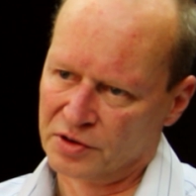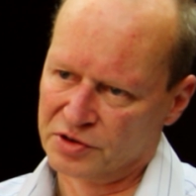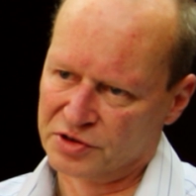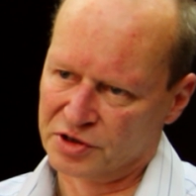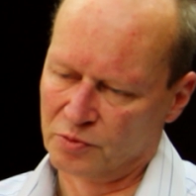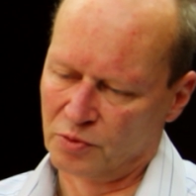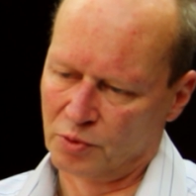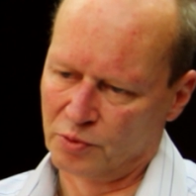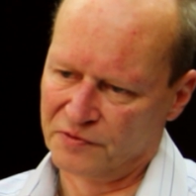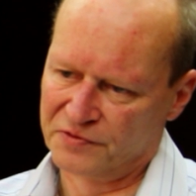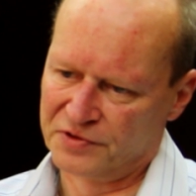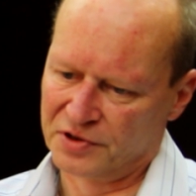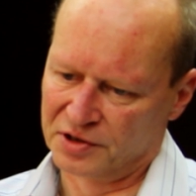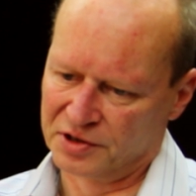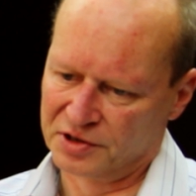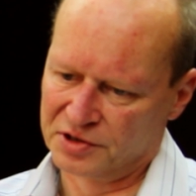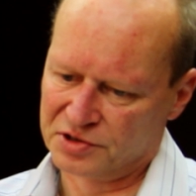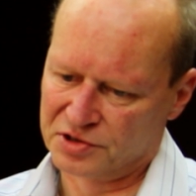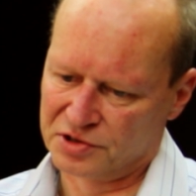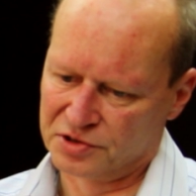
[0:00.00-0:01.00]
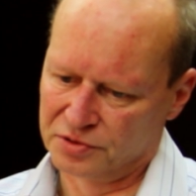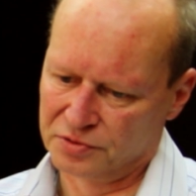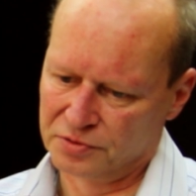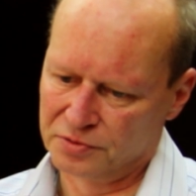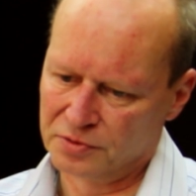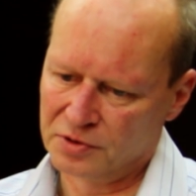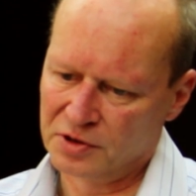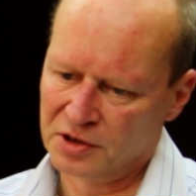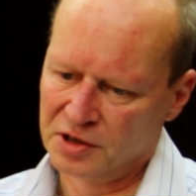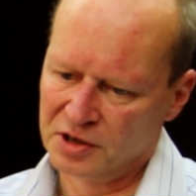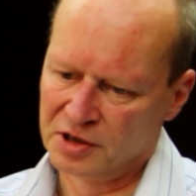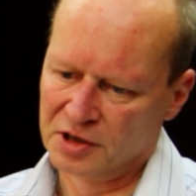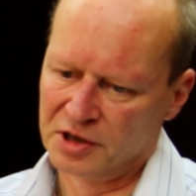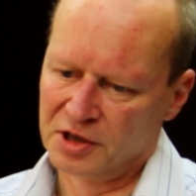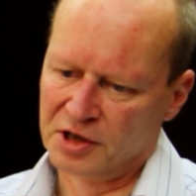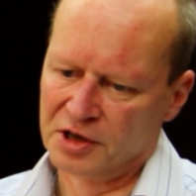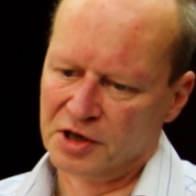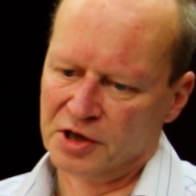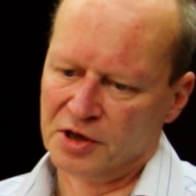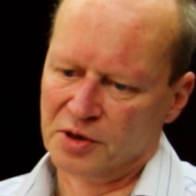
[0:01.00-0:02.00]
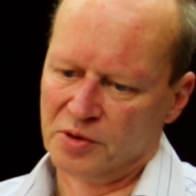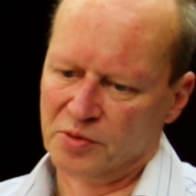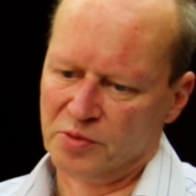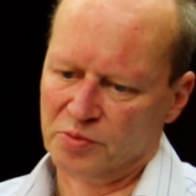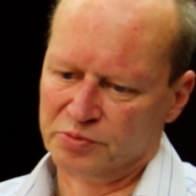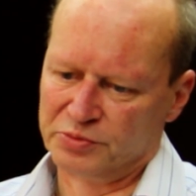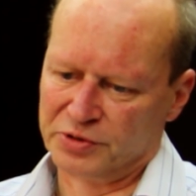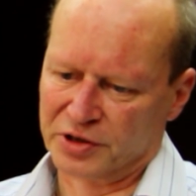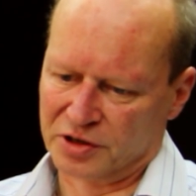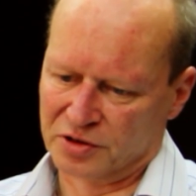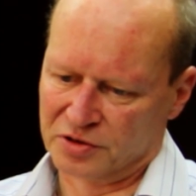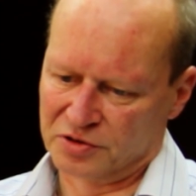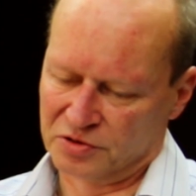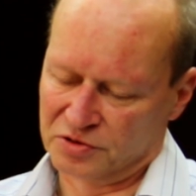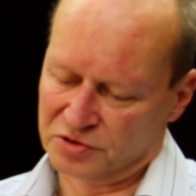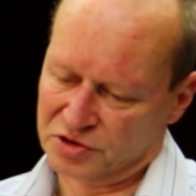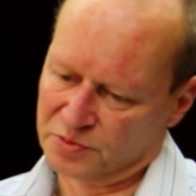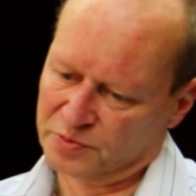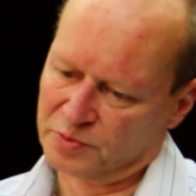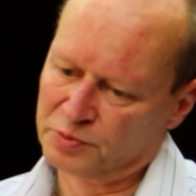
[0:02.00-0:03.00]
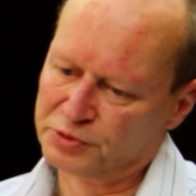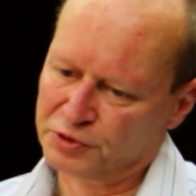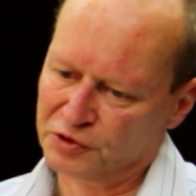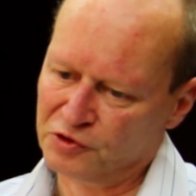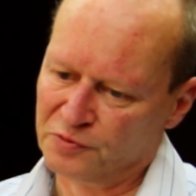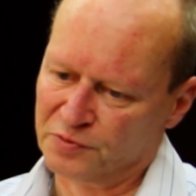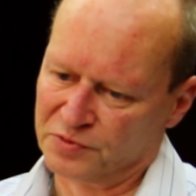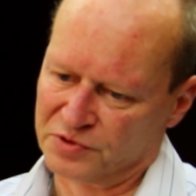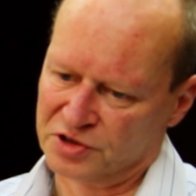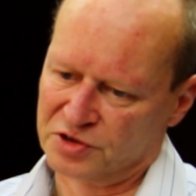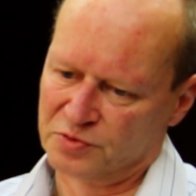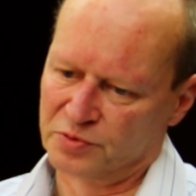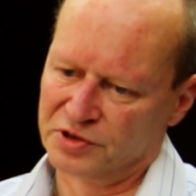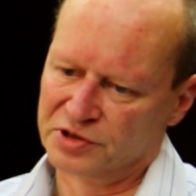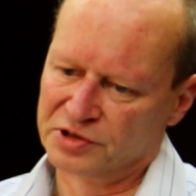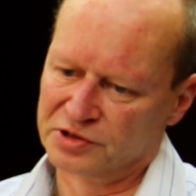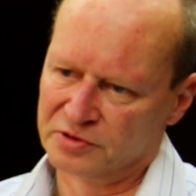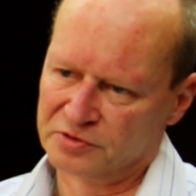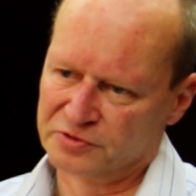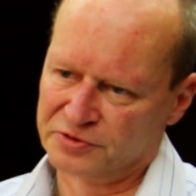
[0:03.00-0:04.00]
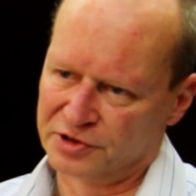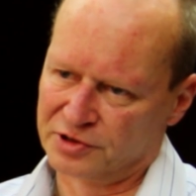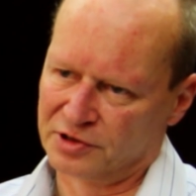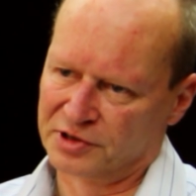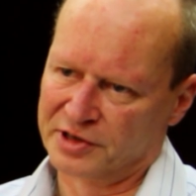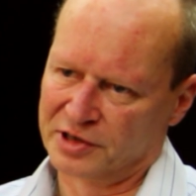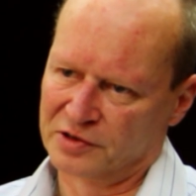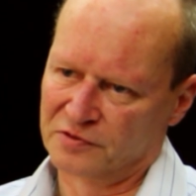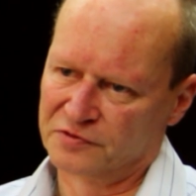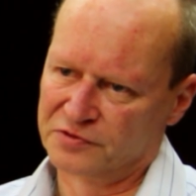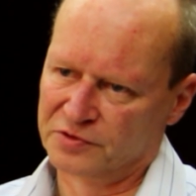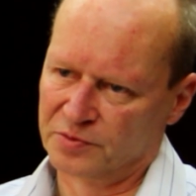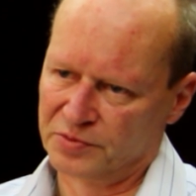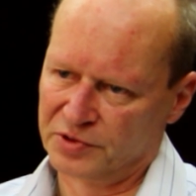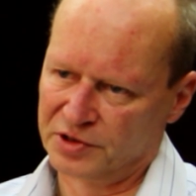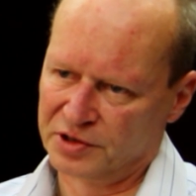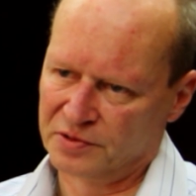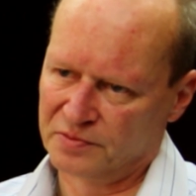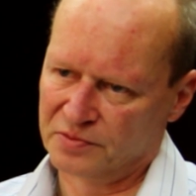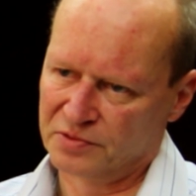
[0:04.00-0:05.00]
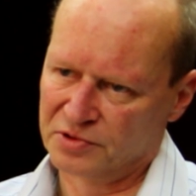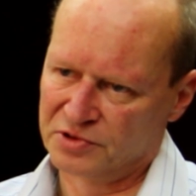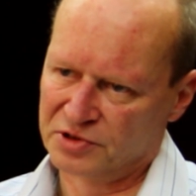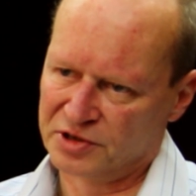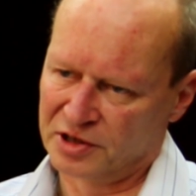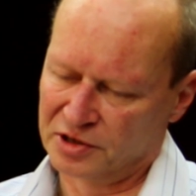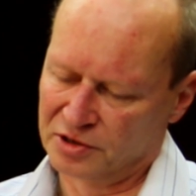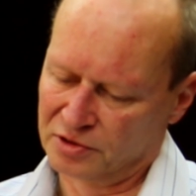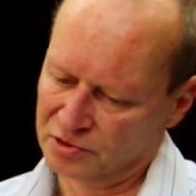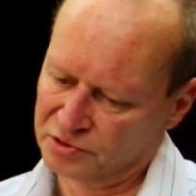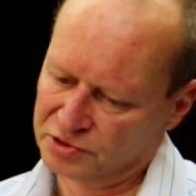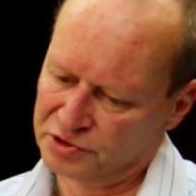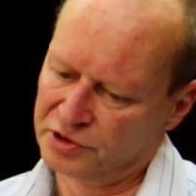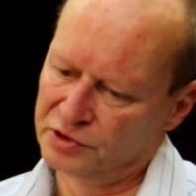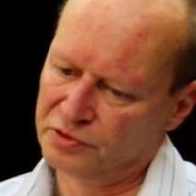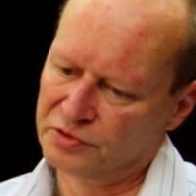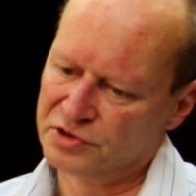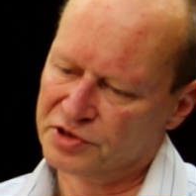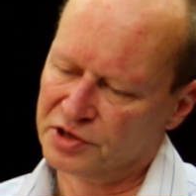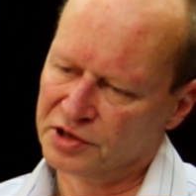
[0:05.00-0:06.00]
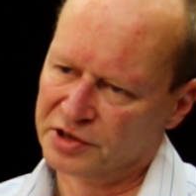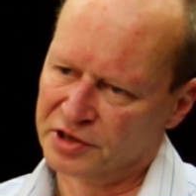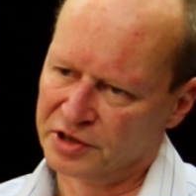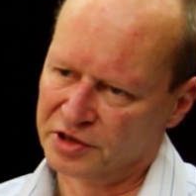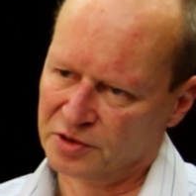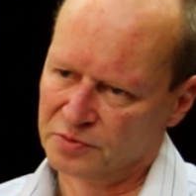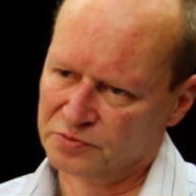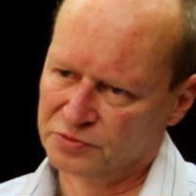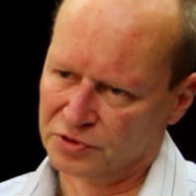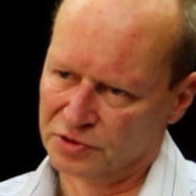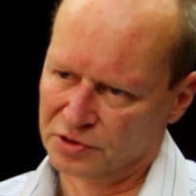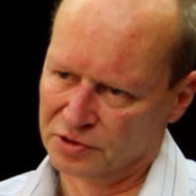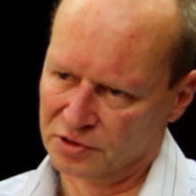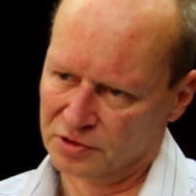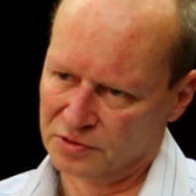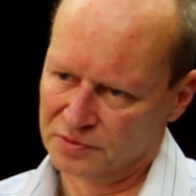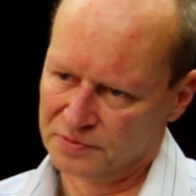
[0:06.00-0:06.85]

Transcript: So what we've done is to bring on some improvements which are a trickle down from the technology used in Kingdom Royal.